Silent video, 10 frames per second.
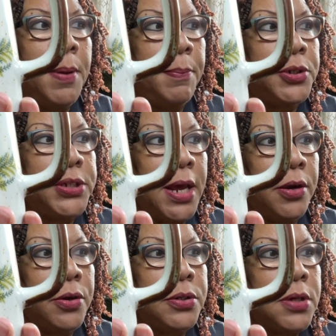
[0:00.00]
pepper
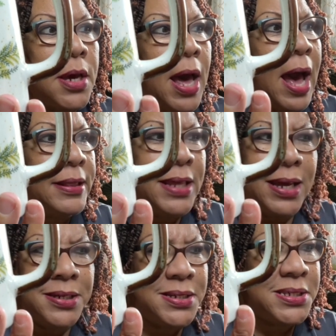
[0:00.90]
shakers, I think
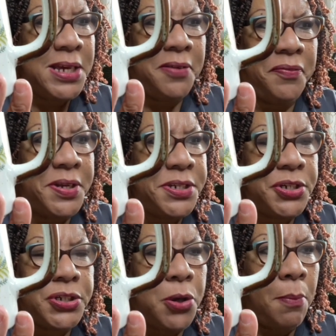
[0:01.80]
it just said
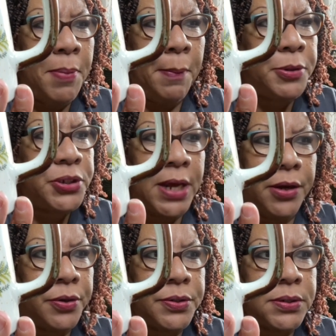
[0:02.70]
vintage salt and pepper
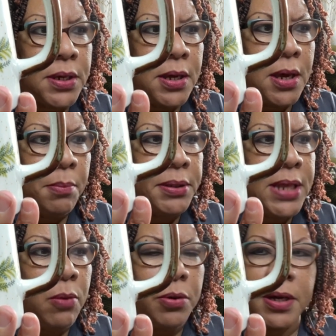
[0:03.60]
shakers, but they were